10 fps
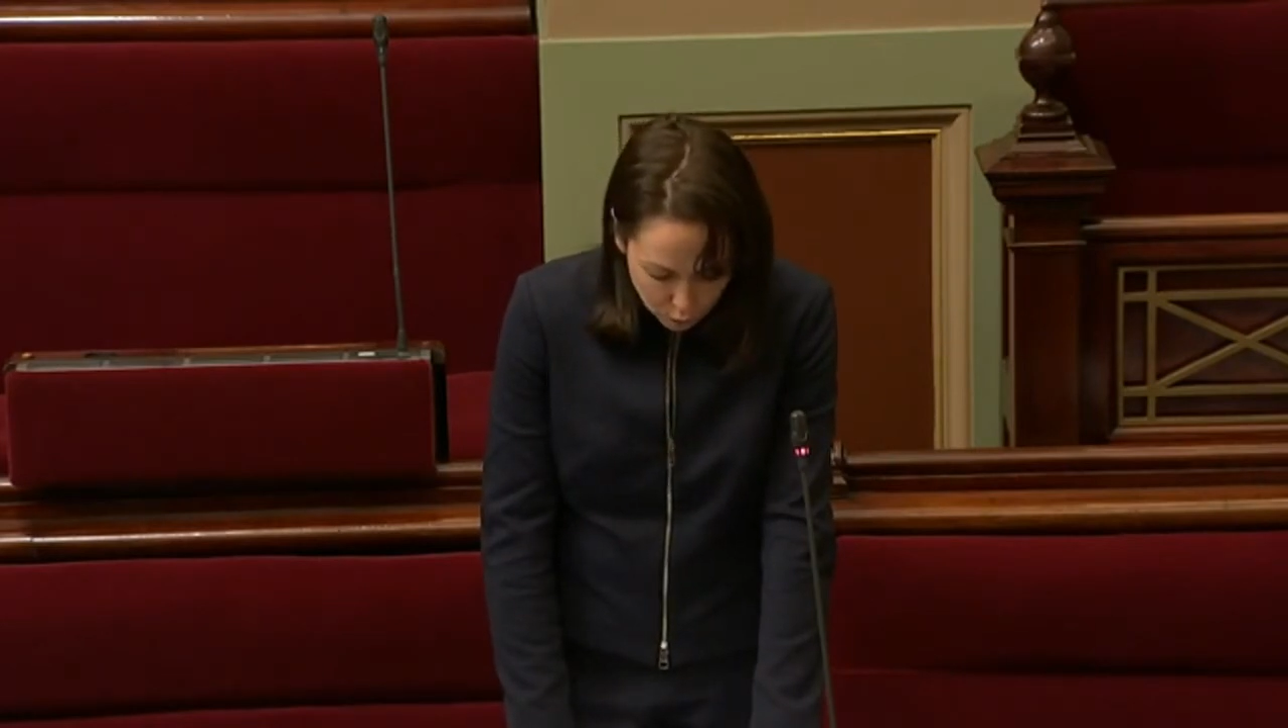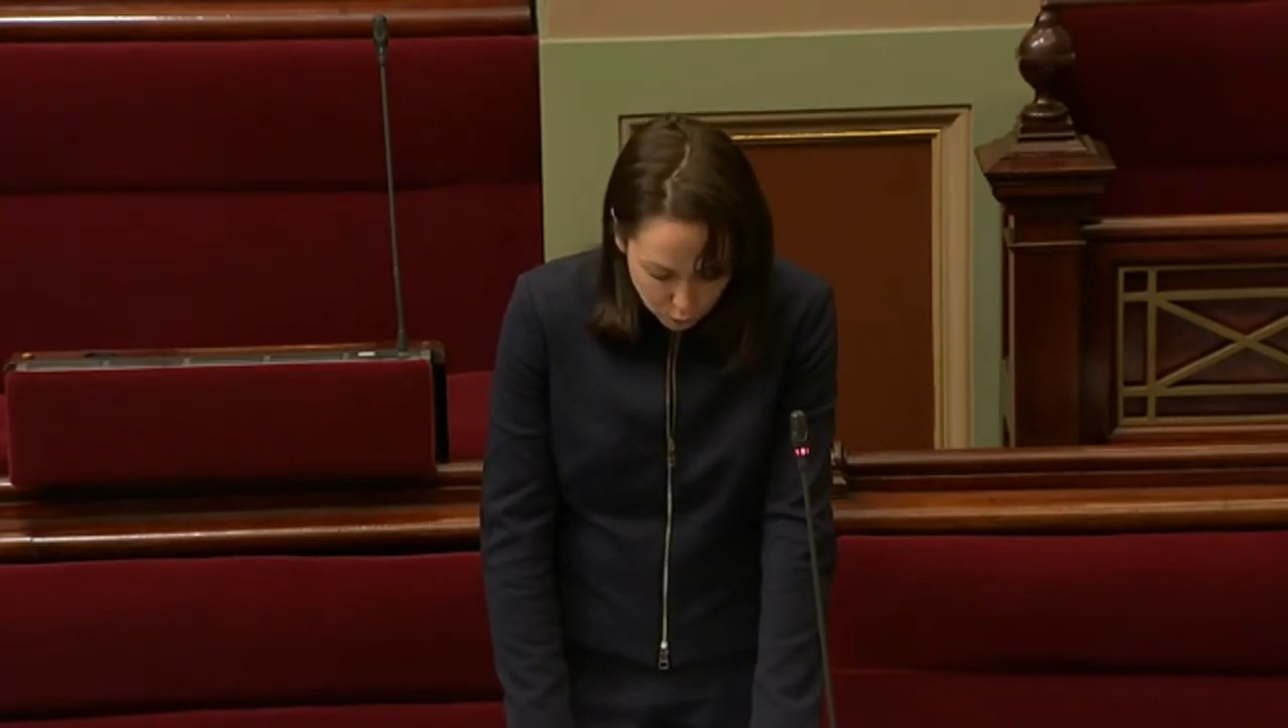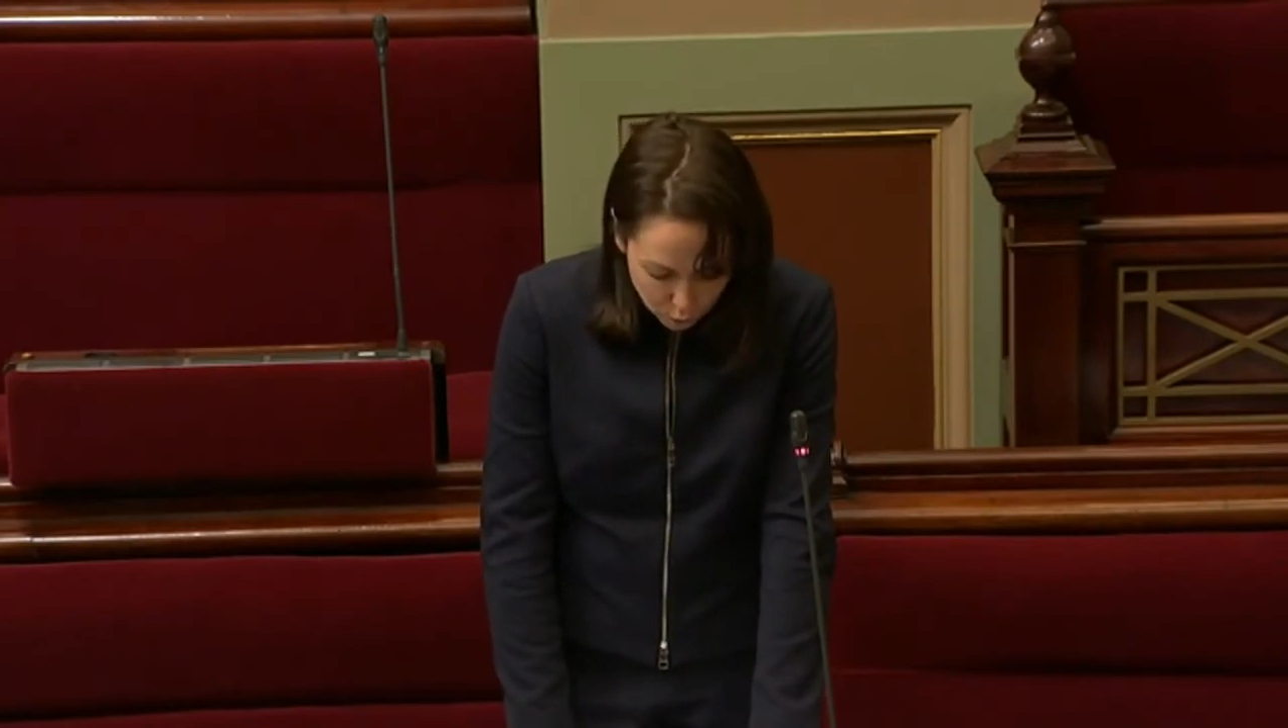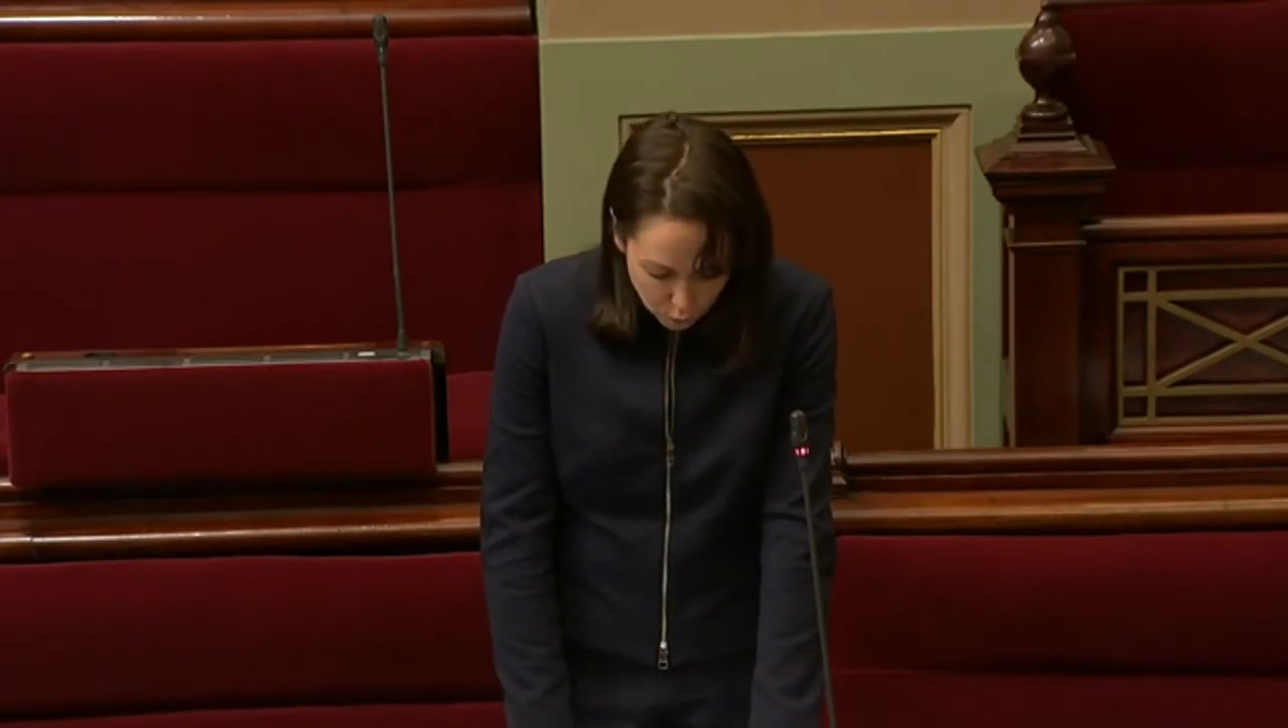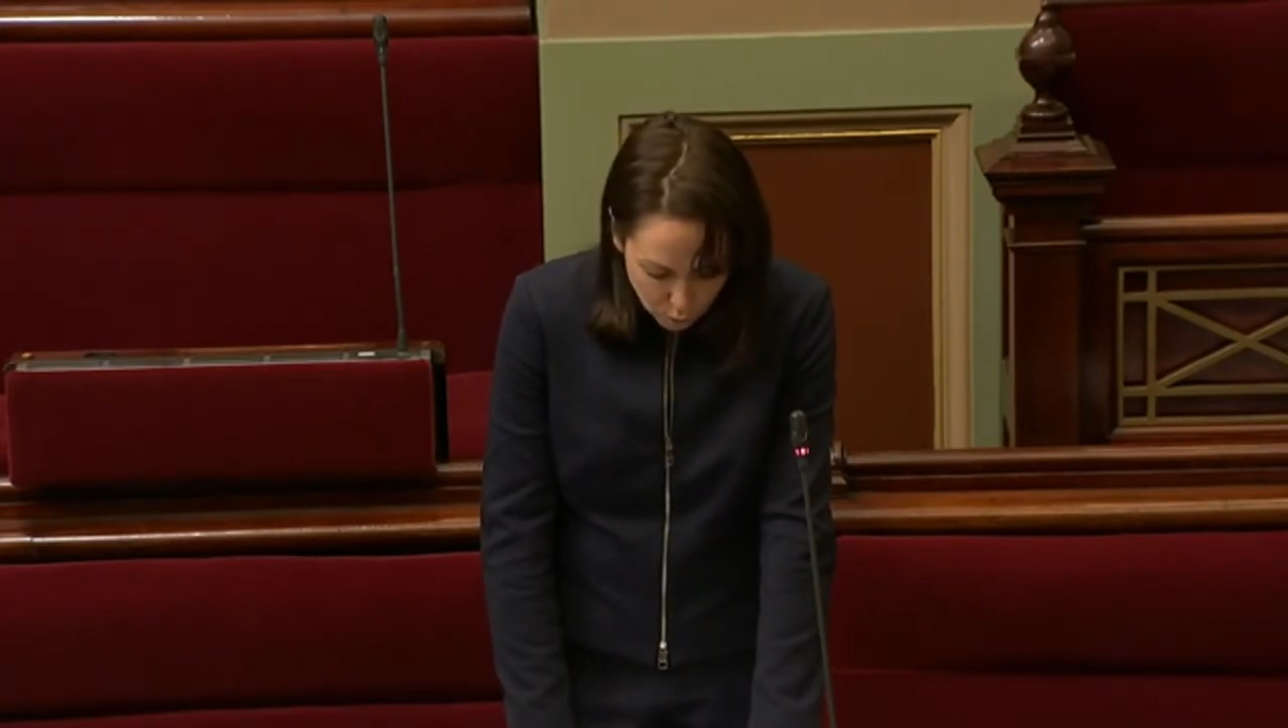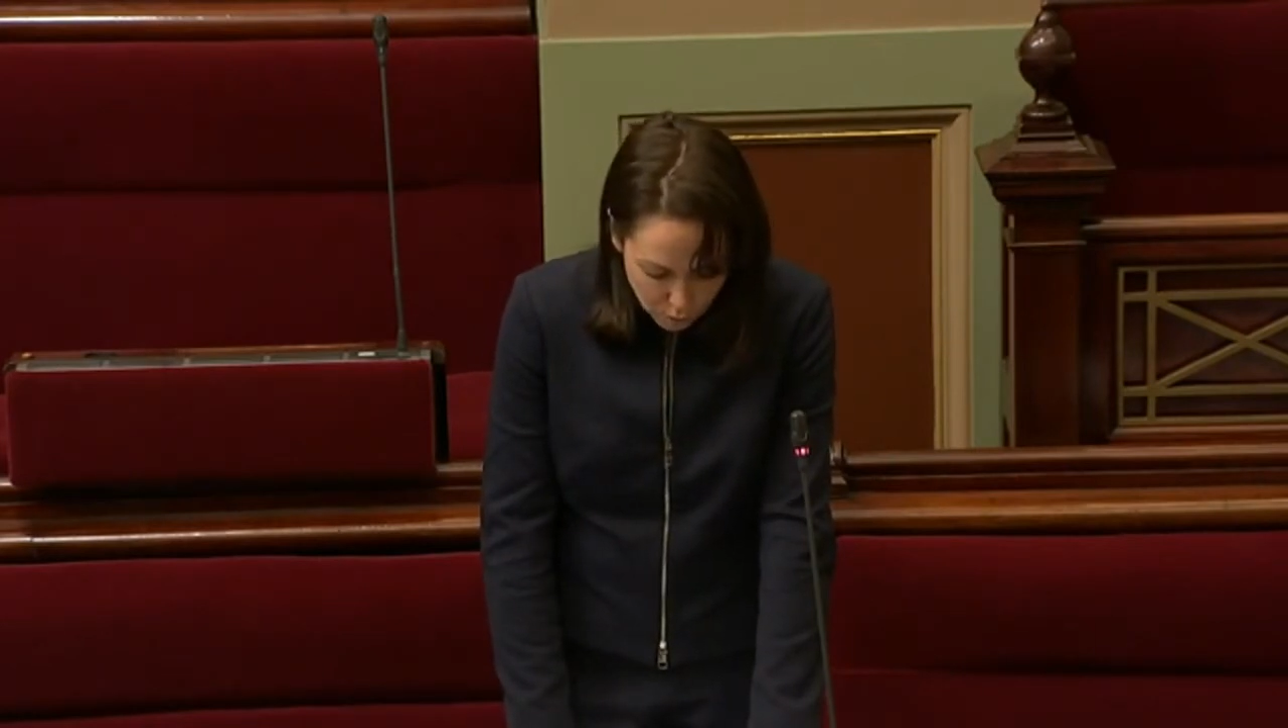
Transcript: through